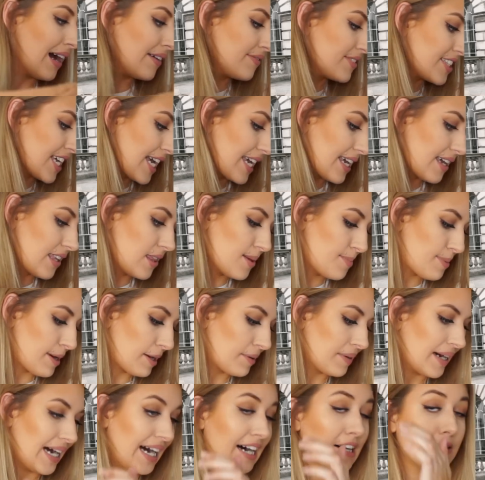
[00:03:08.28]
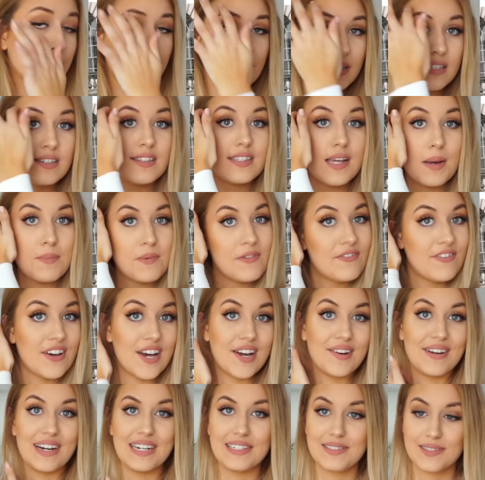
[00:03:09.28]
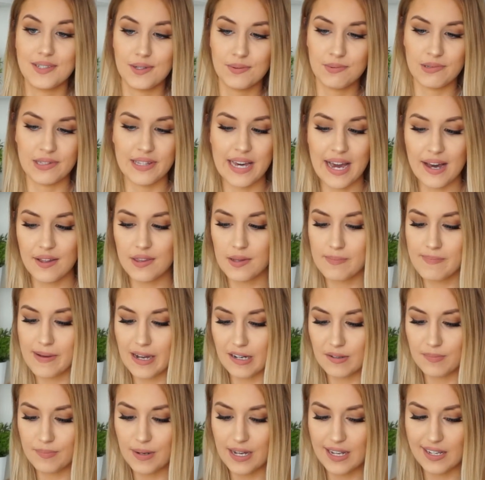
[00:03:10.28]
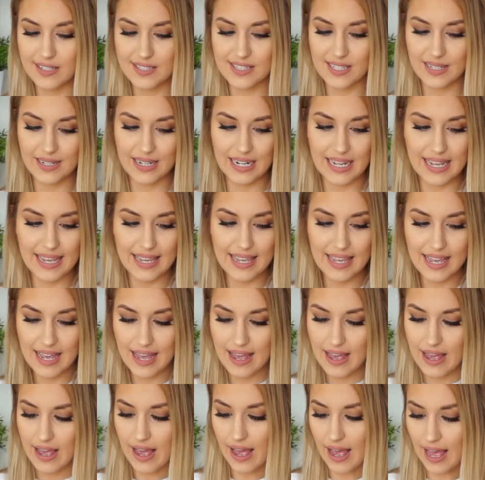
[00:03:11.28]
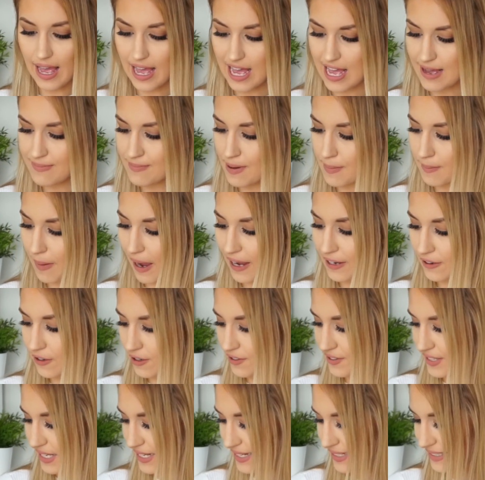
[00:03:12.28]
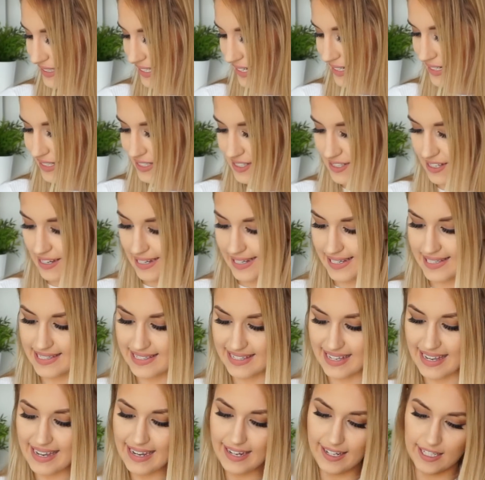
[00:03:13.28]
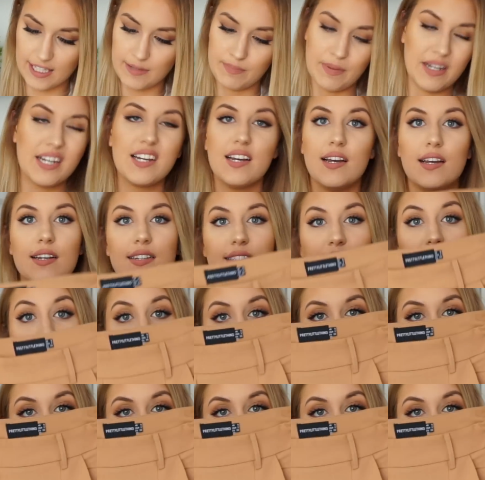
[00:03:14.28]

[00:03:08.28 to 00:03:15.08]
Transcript: I've taken the belt out because I prefer it without the belt personally. But I got these in a size 6 because I